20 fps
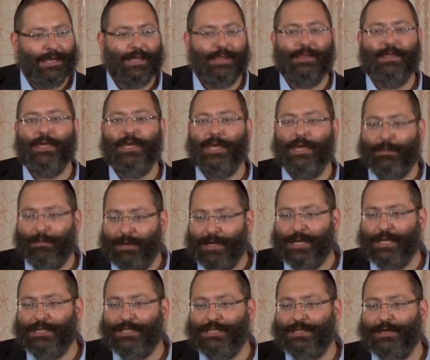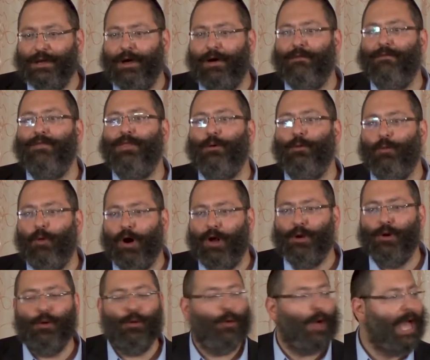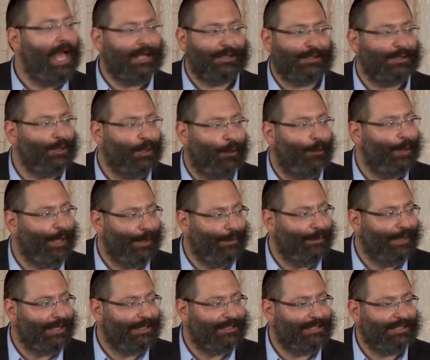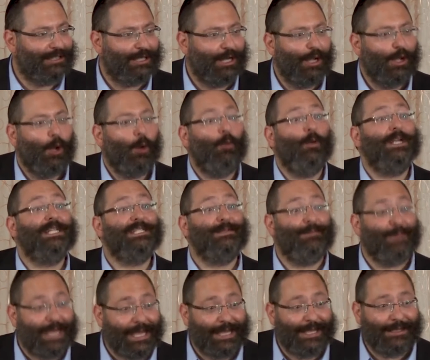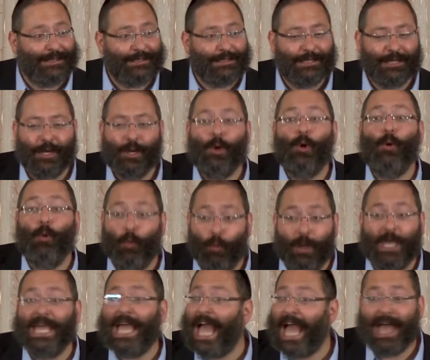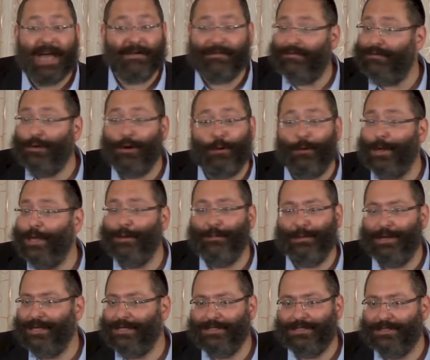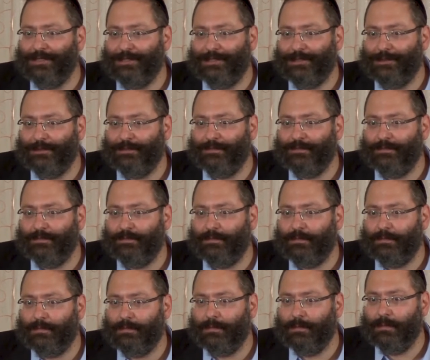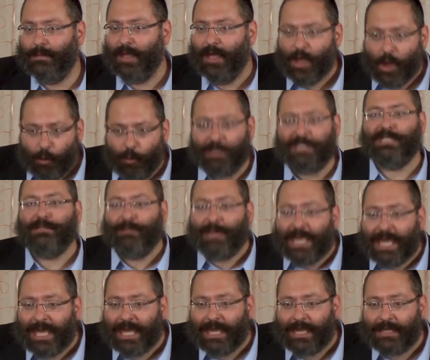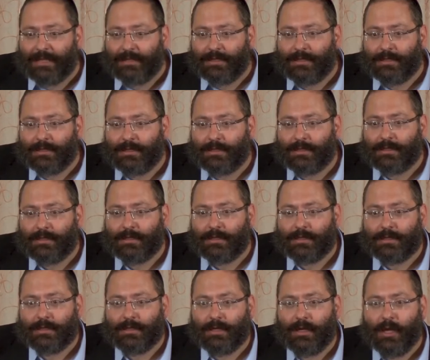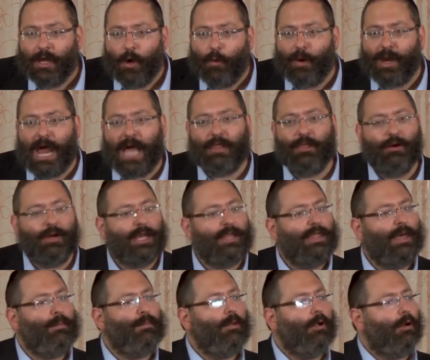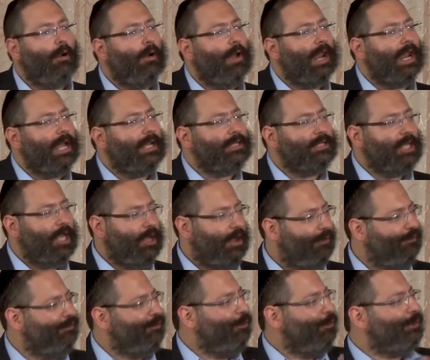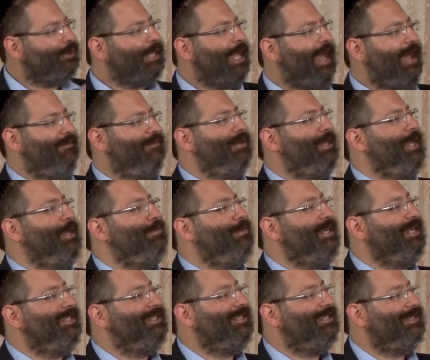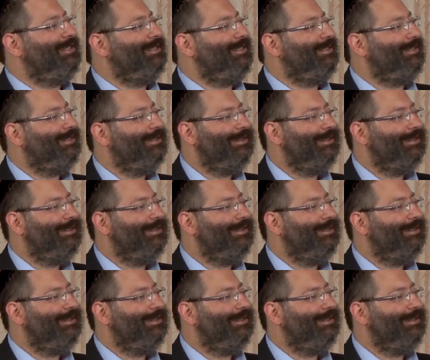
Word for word: in the image of the one who has no image, which means we have no image. Which means, when I look in the mirror and I say, of course I have an image.